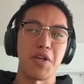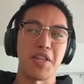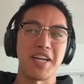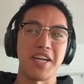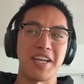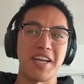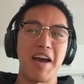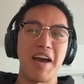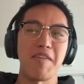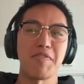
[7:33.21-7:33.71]

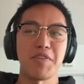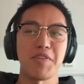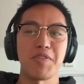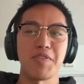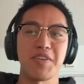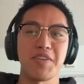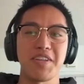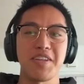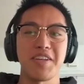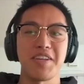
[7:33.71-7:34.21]
Like after,
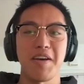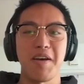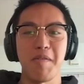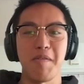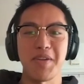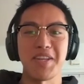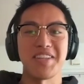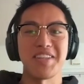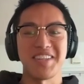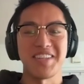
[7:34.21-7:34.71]
I
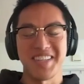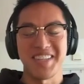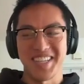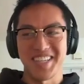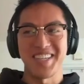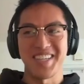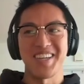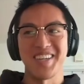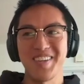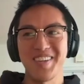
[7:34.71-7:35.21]
mean,
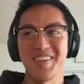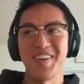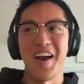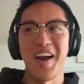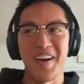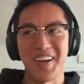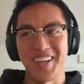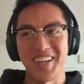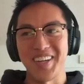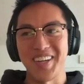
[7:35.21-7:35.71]
you know how it